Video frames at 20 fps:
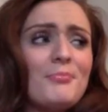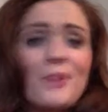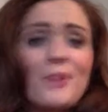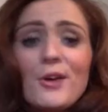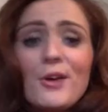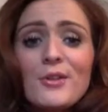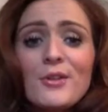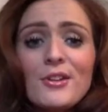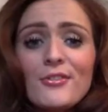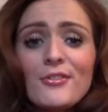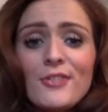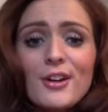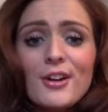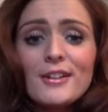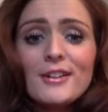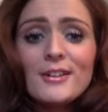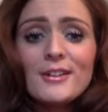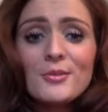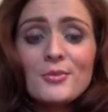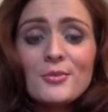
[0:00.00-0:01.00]
brilliant
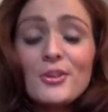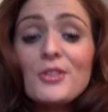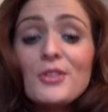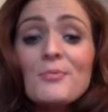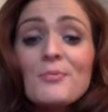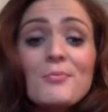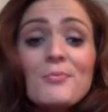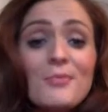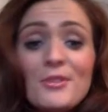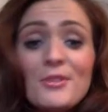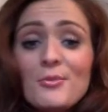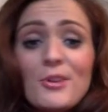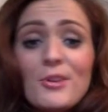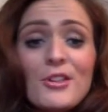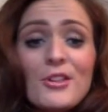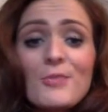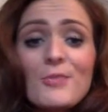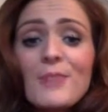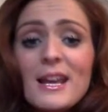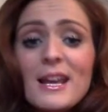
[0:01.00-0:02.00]
fun. One
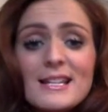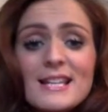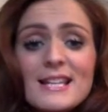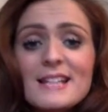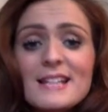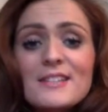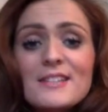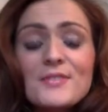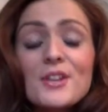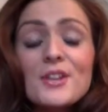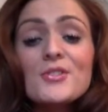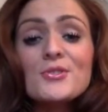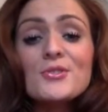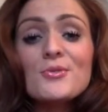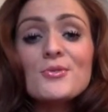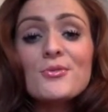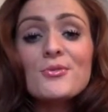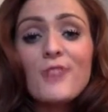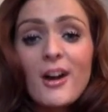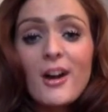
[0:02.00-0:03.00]
of the best things I've done
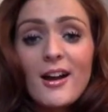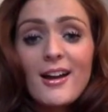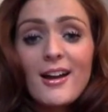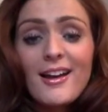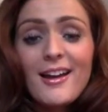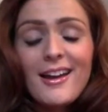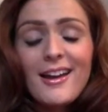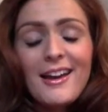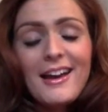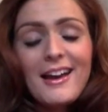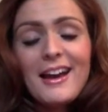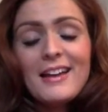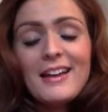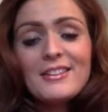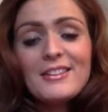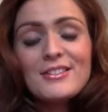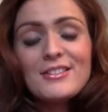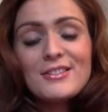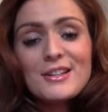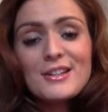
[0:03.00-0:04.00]
so far
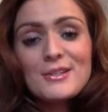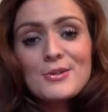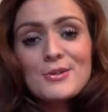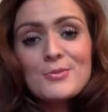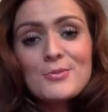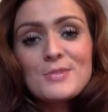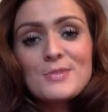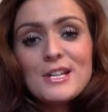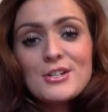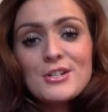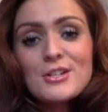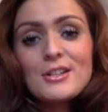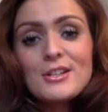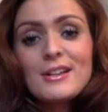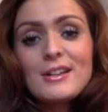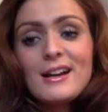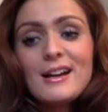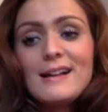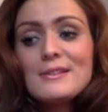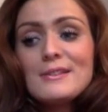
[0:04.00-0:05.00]
in this
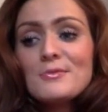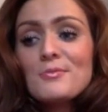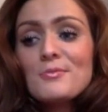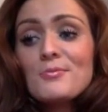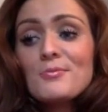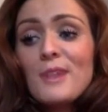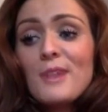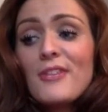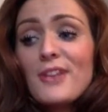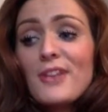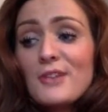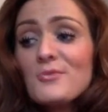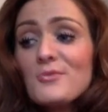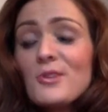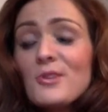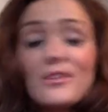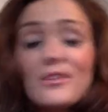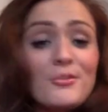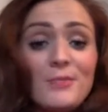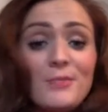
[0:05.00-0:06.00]
competition, and I think
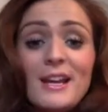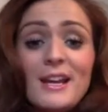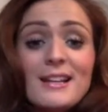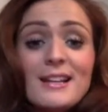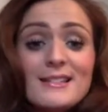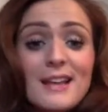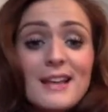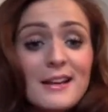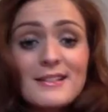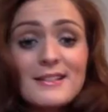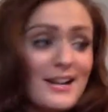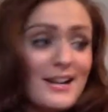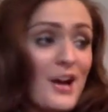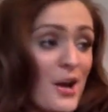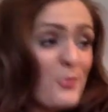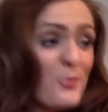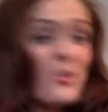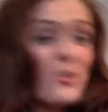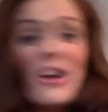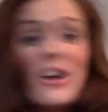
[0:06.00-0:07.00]
one of the best things
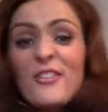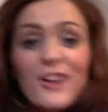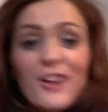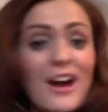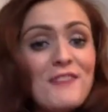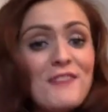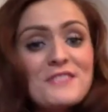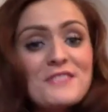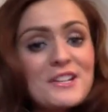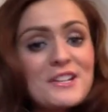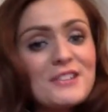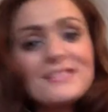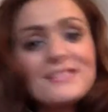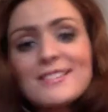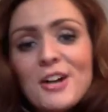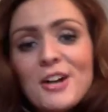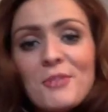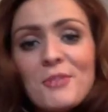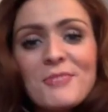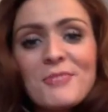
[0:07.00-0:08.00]
I will ever have done
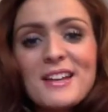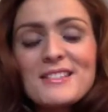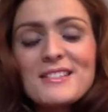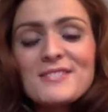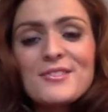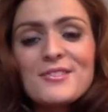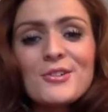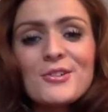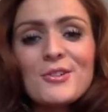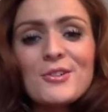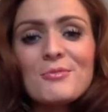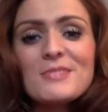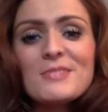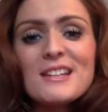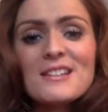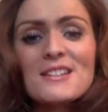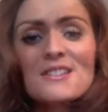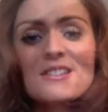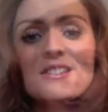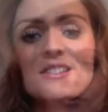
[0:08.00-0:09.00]
come the end of the
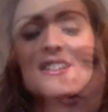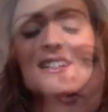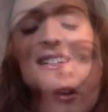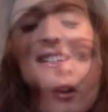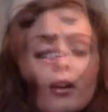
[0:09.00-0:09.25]
competition.